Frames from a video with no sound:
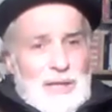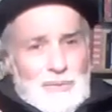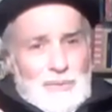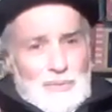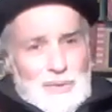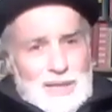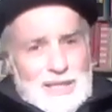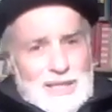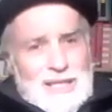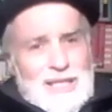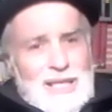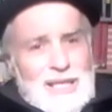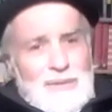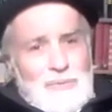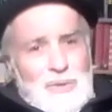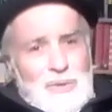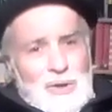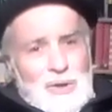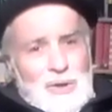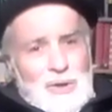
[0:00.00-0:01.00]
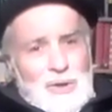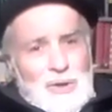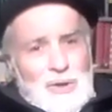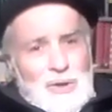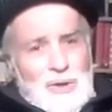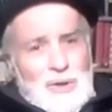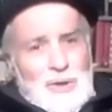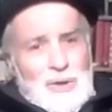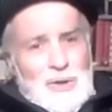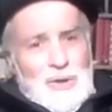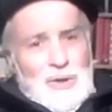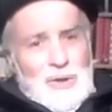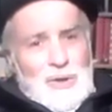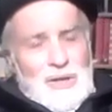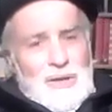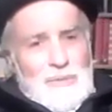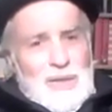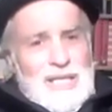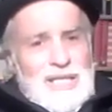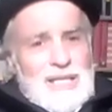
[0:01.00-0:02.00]
mystic place. There
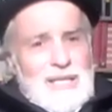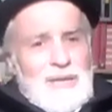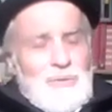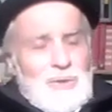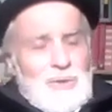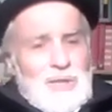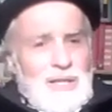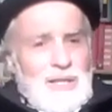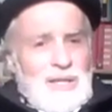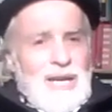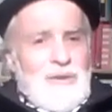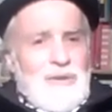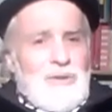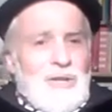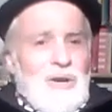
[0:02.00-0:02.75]
was a town called